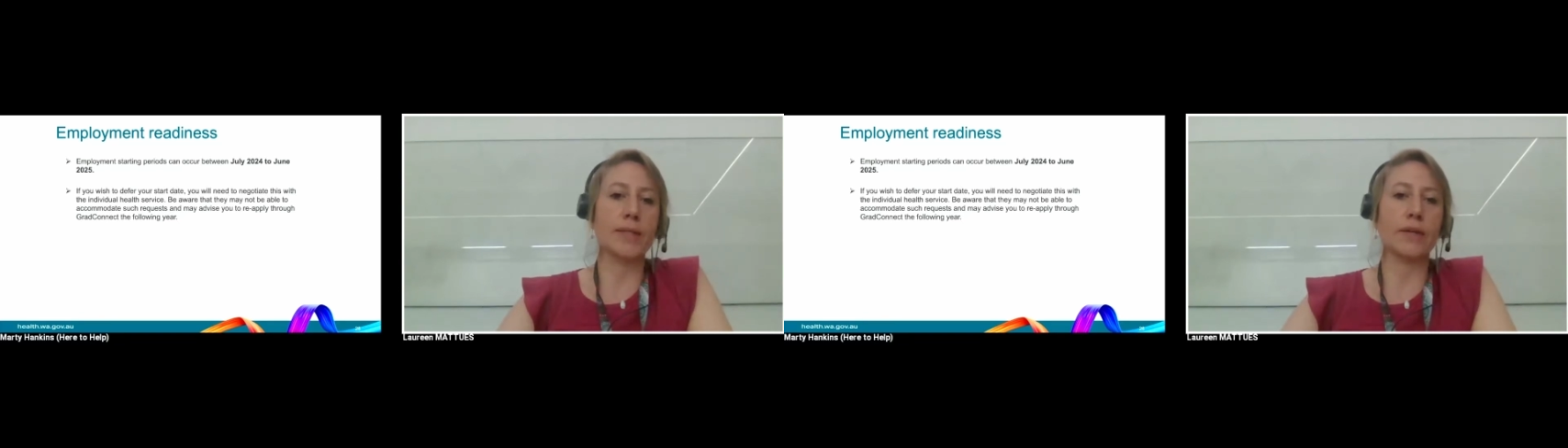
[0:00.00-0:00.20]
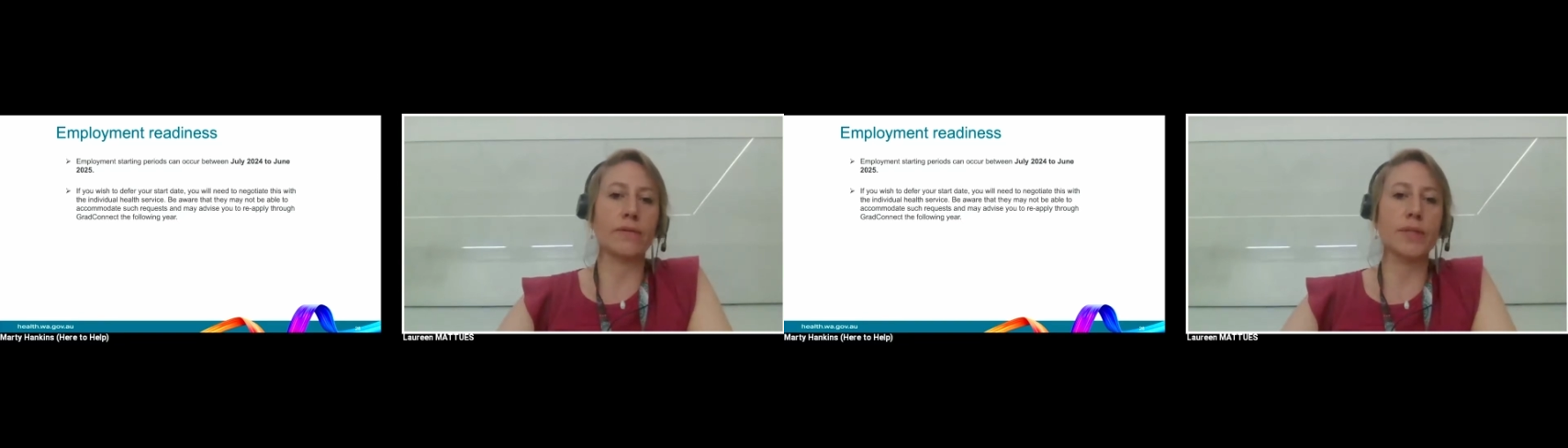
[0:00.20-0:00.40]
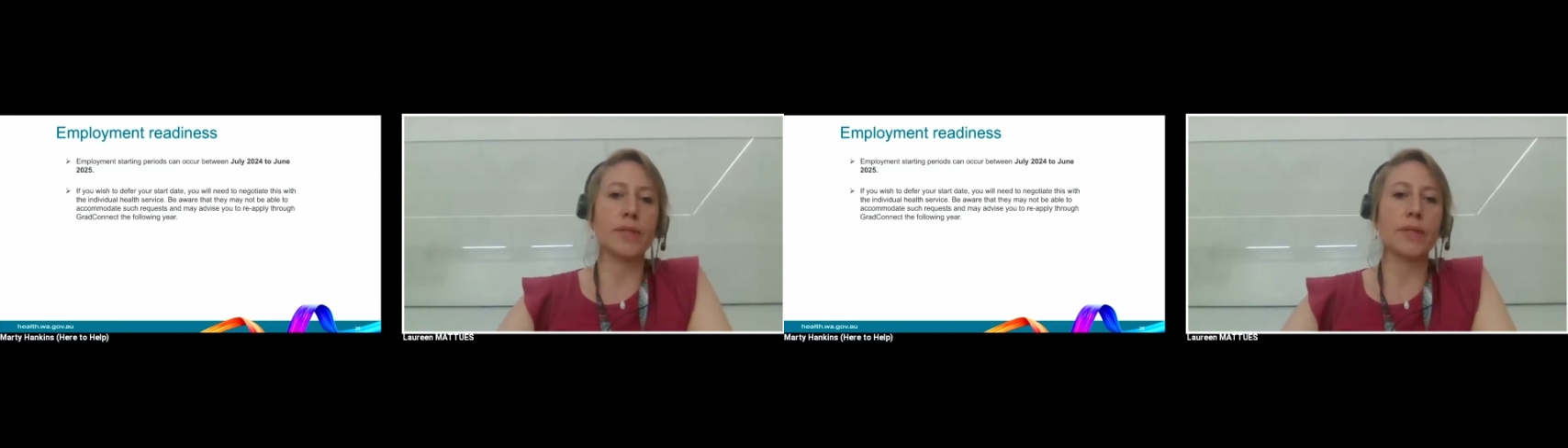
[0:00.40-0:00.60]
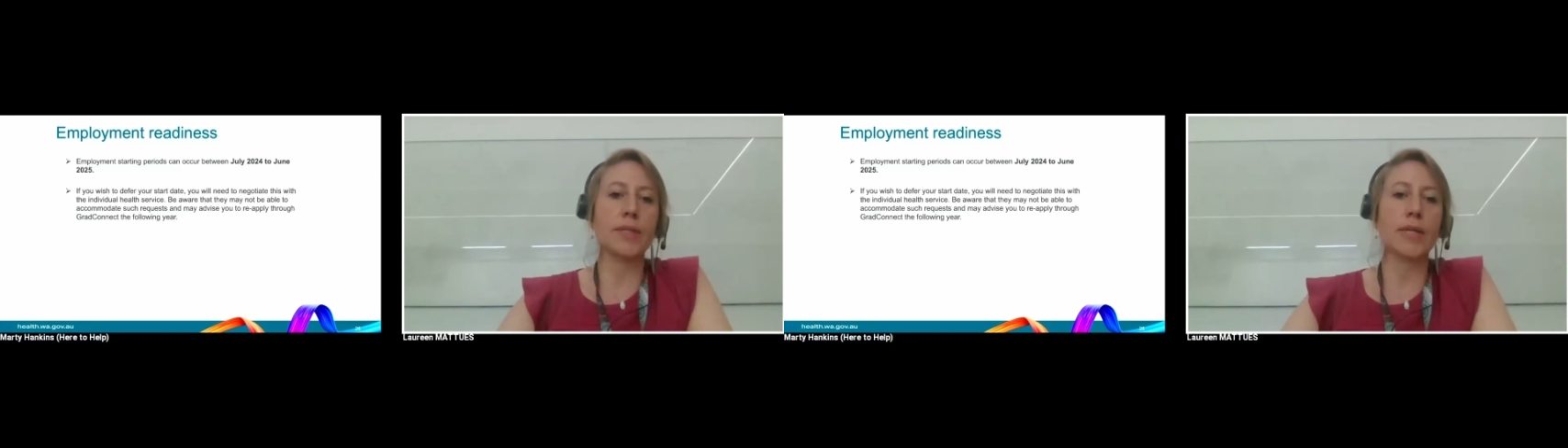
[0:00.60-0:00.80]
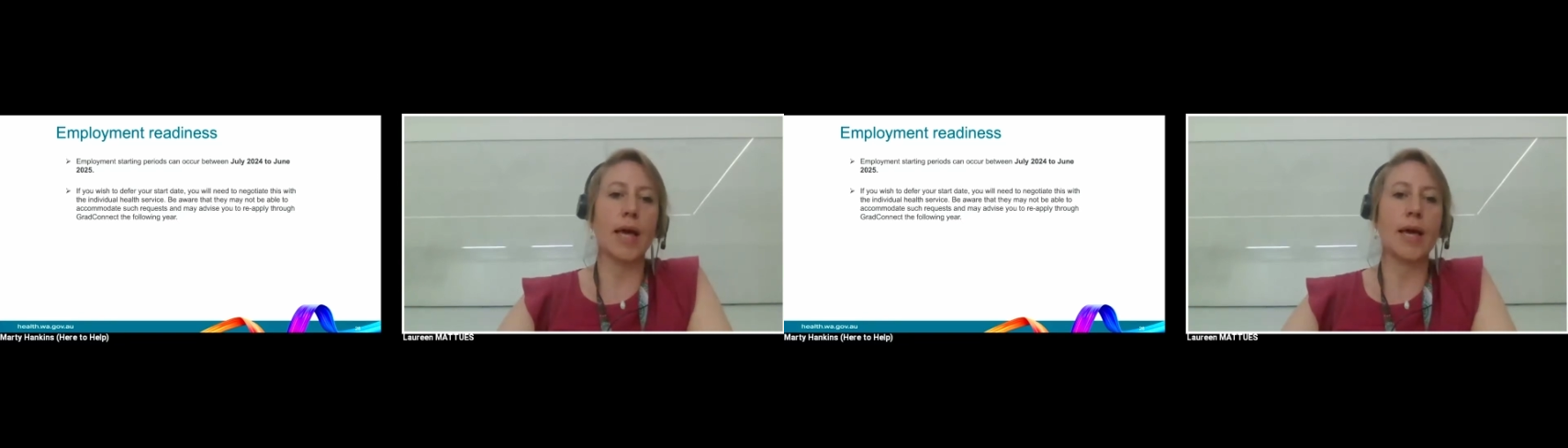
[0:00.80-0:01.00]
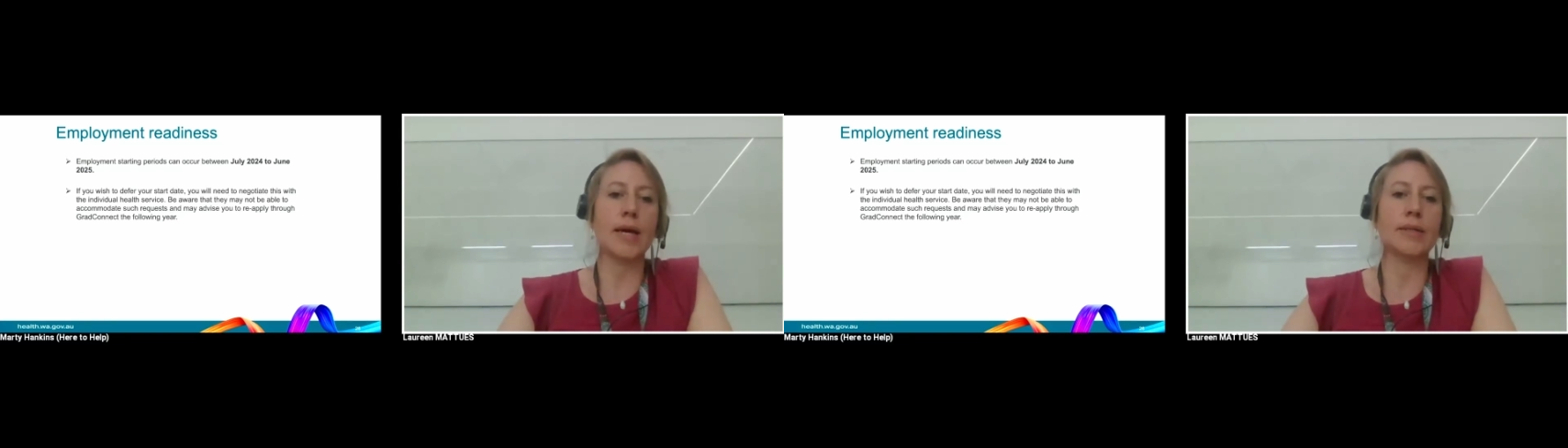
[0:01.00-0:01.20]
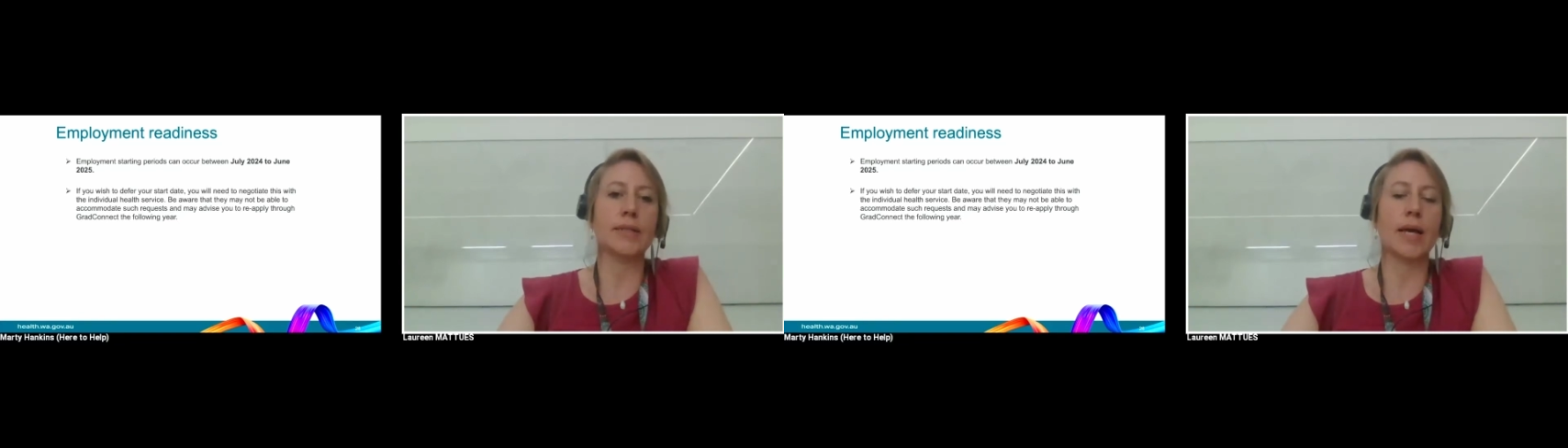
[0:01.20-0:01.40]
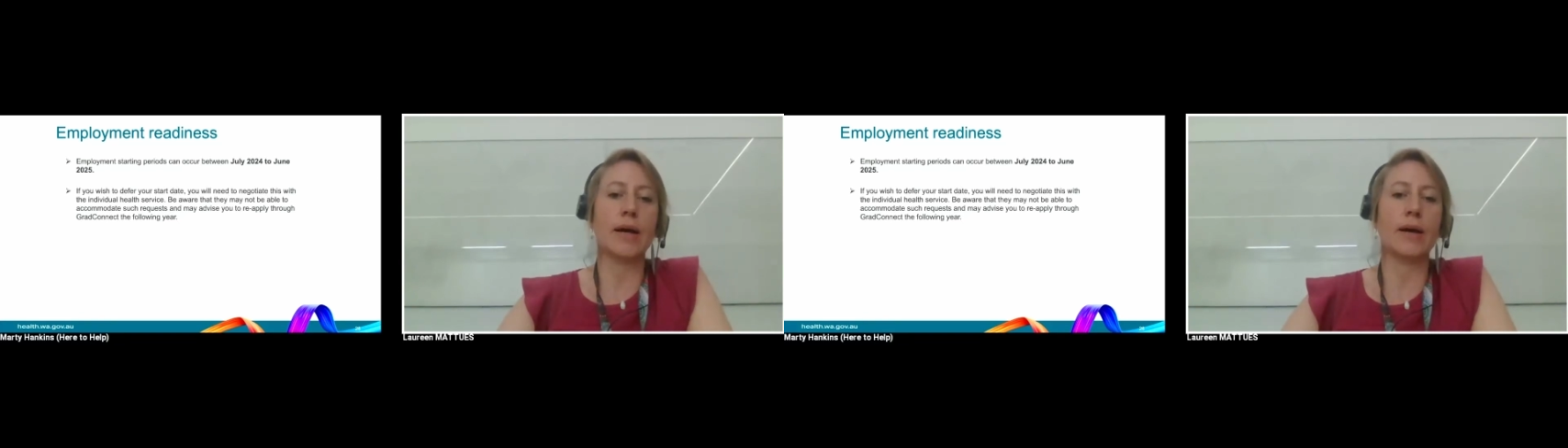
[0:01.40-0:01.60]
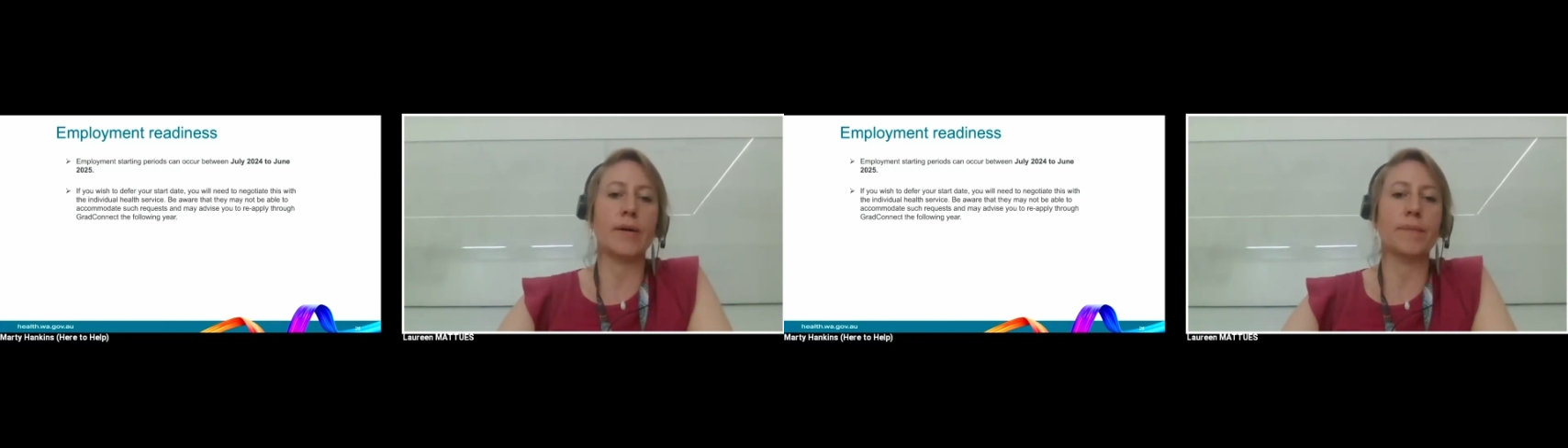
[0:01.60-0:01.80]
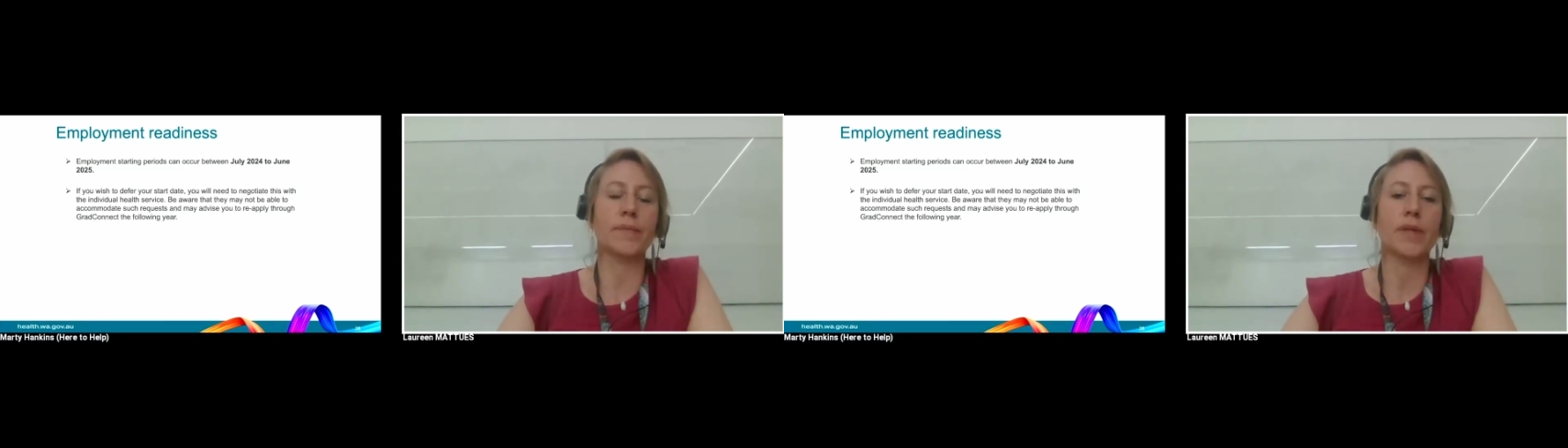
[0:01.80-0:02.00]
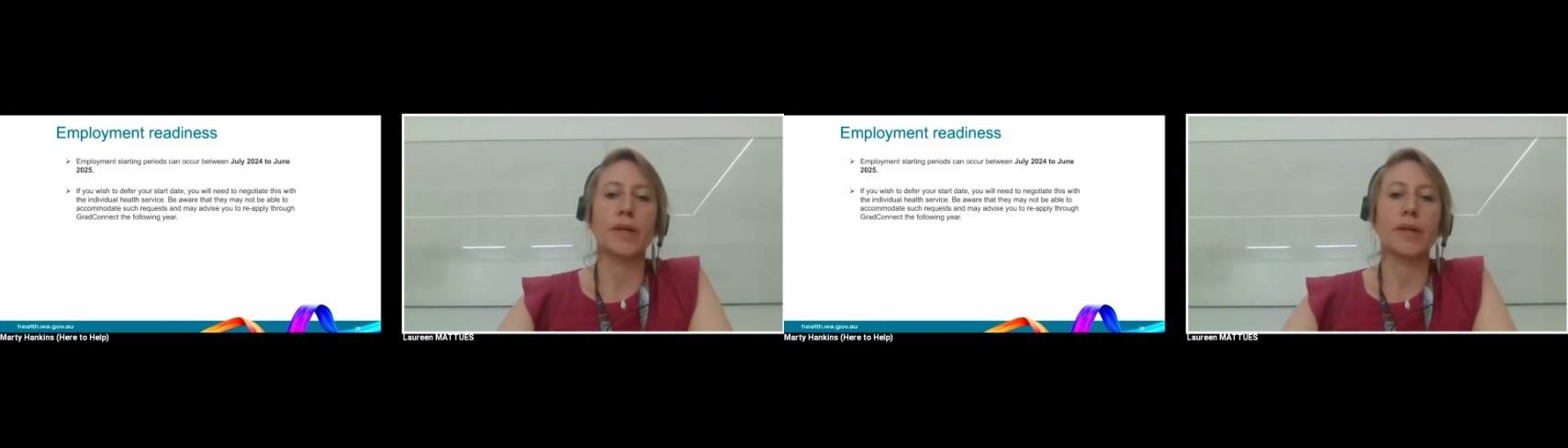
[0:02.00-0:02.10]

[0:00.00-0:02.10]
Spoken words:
the health services, and